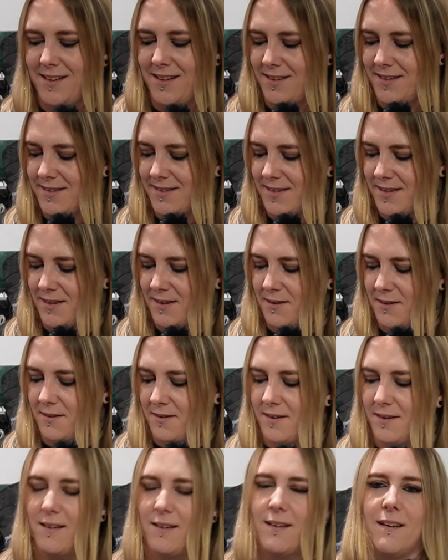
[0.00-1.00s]
So
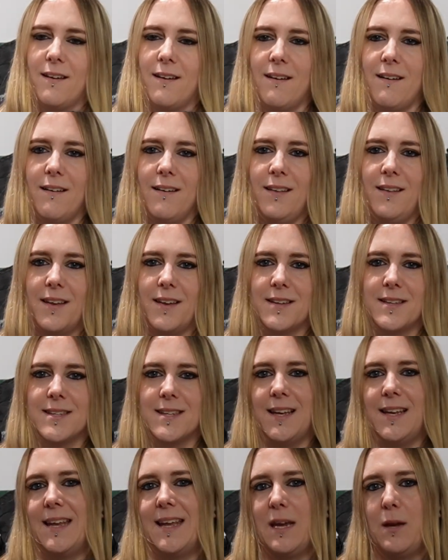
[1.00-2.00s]
I like to
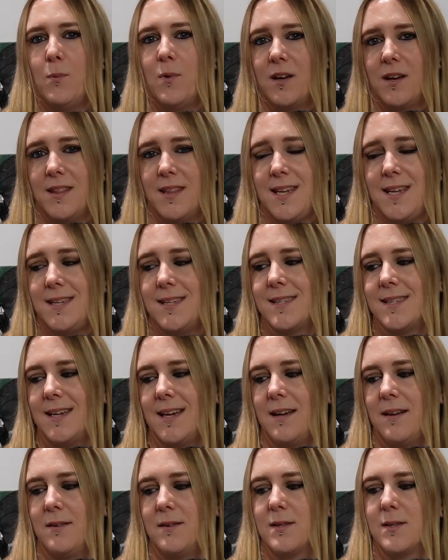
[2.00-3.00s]
lay one of these
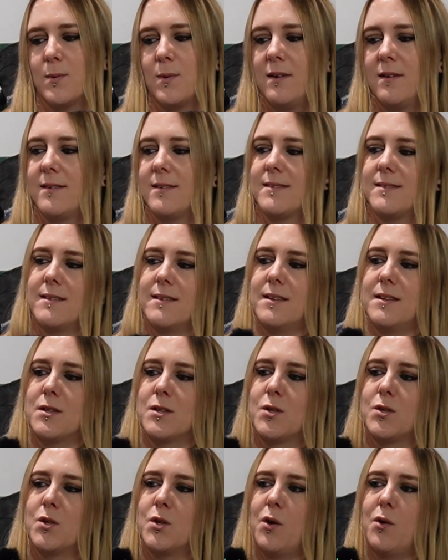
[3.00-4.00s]
down where it's like a
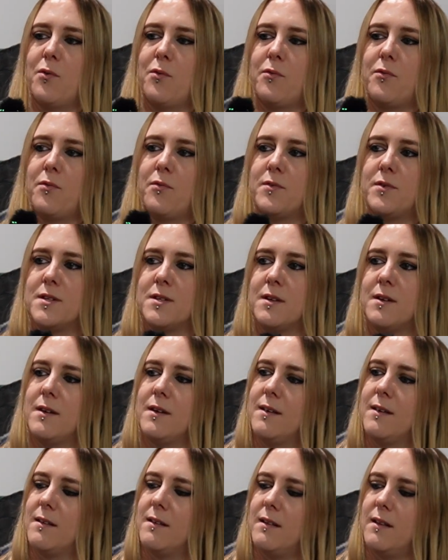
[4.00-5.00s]
soft,
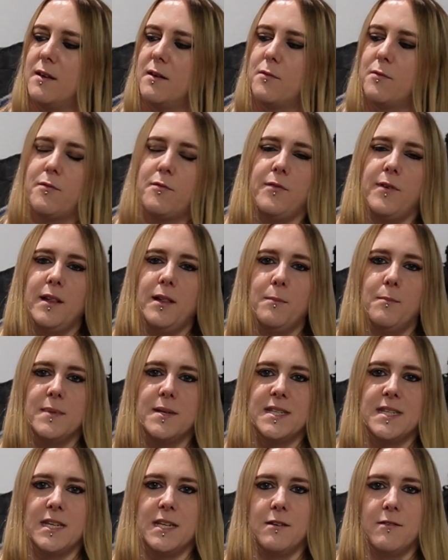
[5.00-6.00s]
like felt
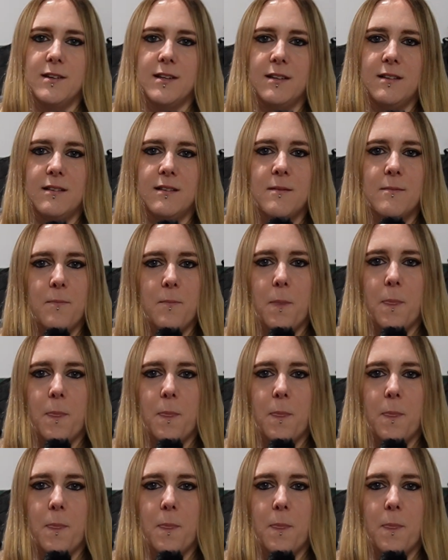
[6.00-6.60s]
material.